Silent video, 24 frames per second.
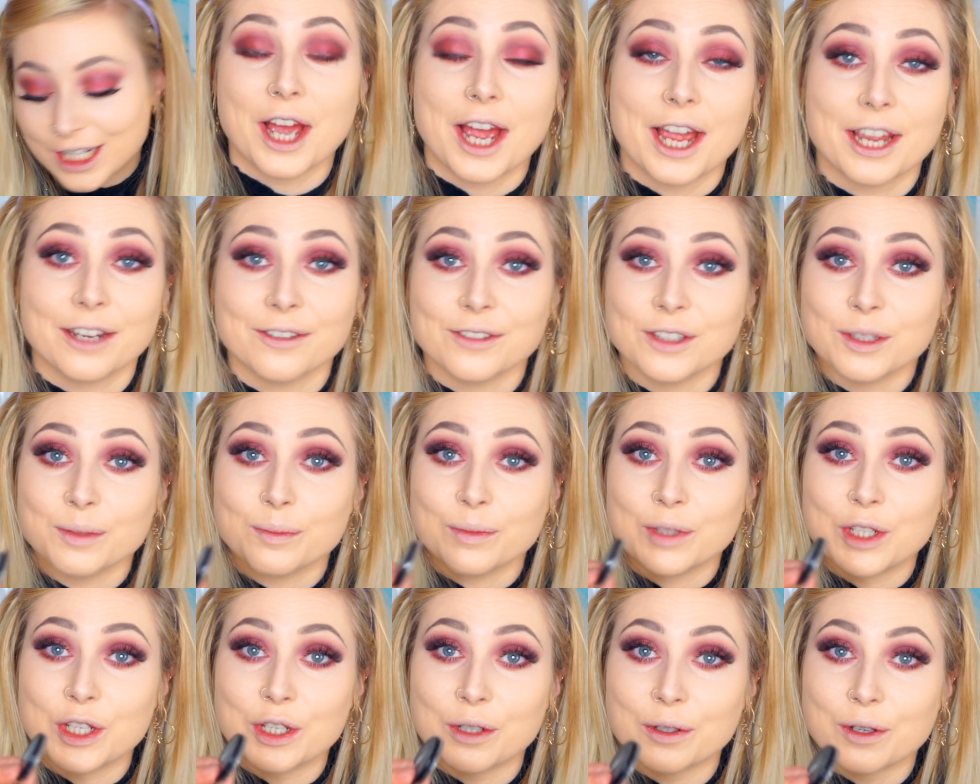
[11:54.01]
I have some
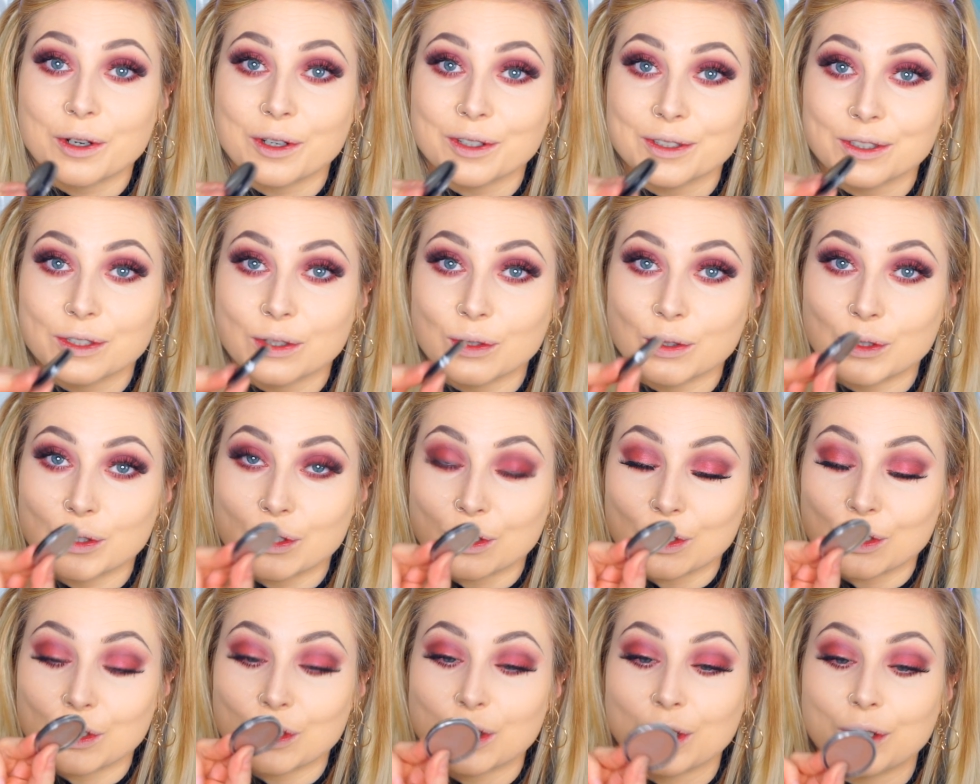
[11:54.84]
new contour
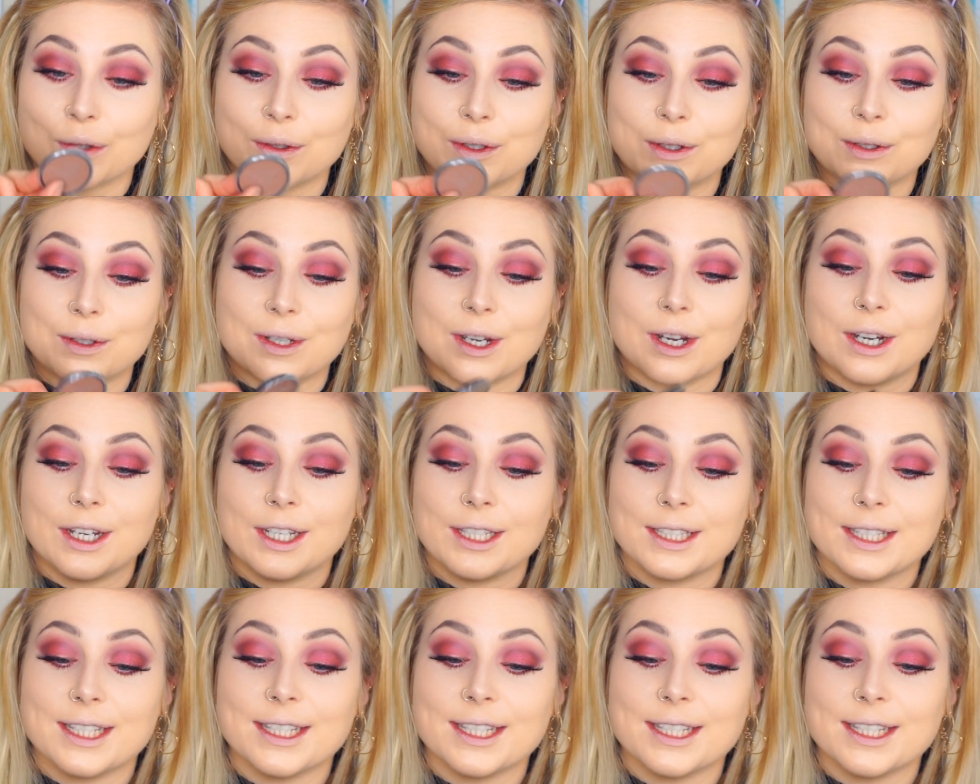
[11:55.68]
to show you guys.